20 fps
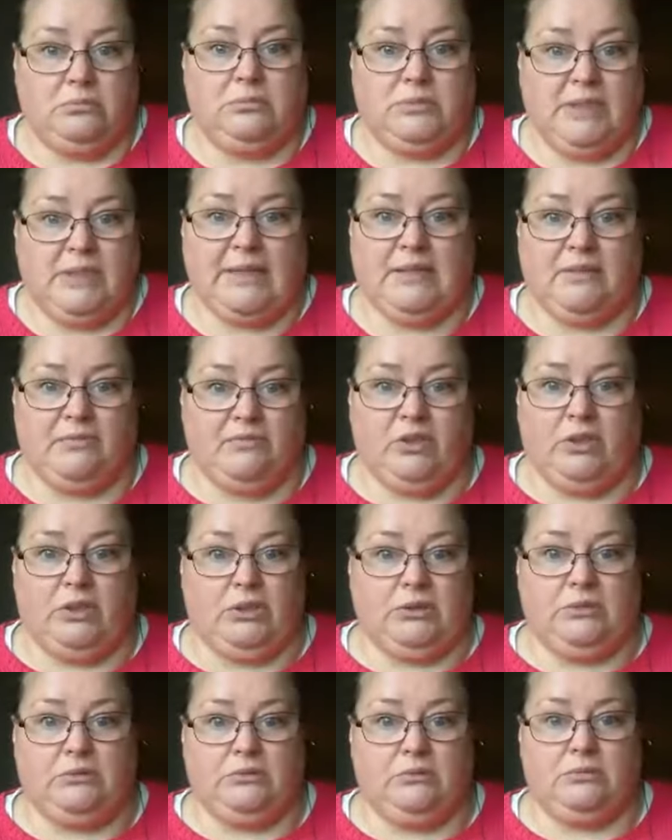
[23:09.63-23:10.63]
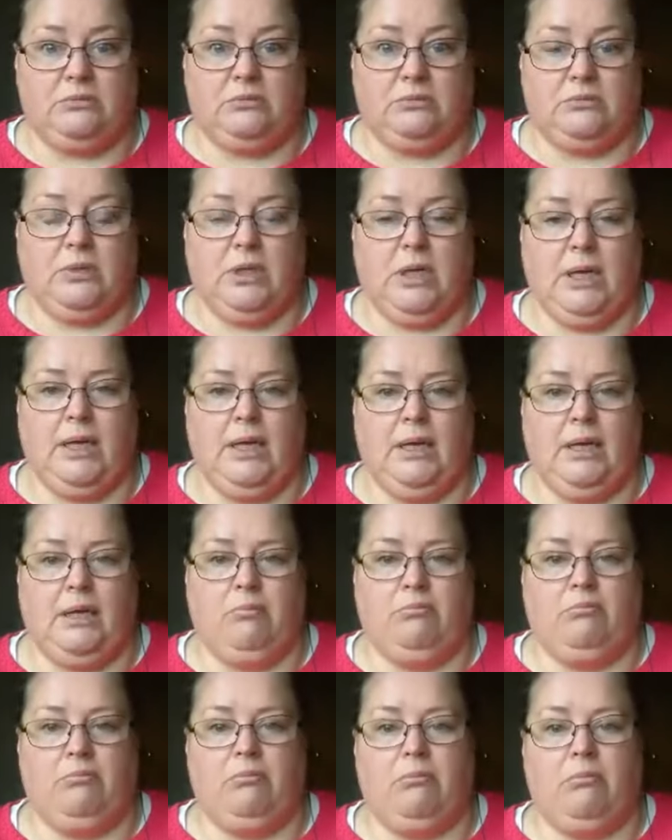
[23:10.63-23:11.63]
Let them fall.
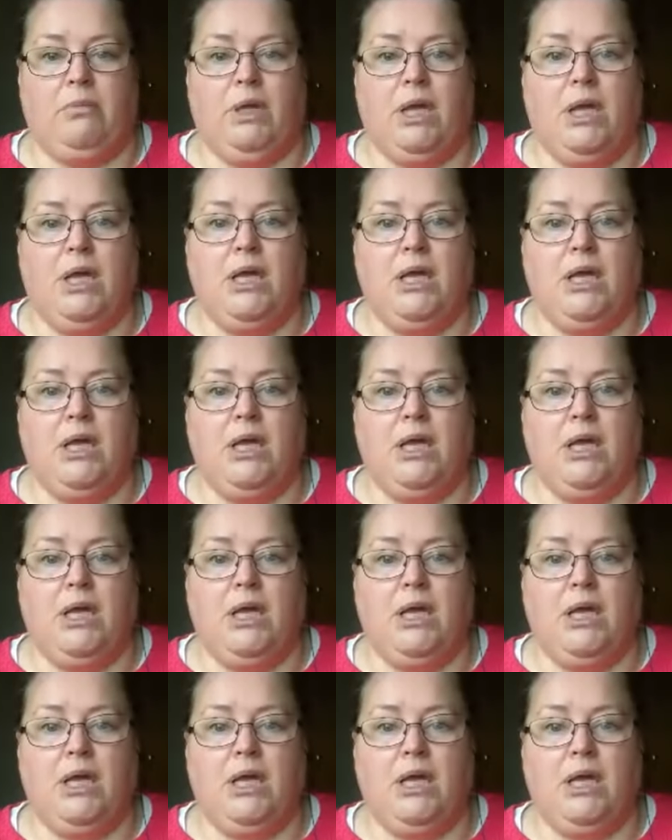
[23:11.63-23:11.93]
And